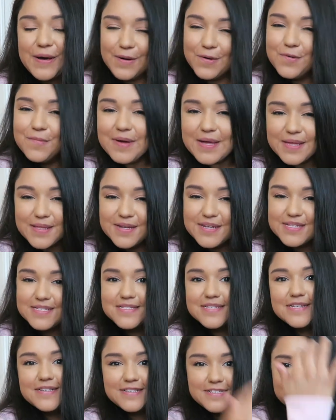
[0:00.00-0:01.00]
Oh my goodness,
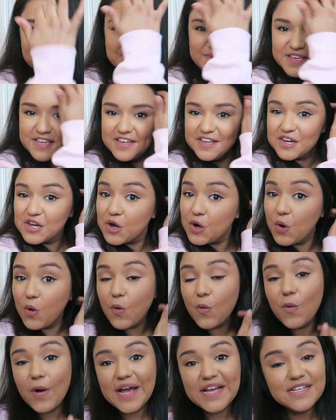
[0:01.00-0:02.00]
it has been
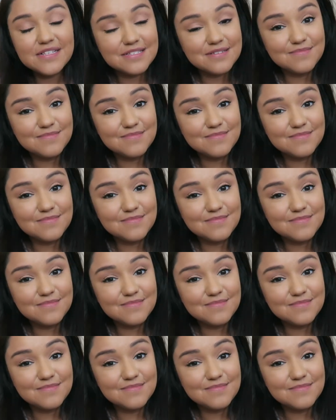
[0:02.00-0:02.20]
quite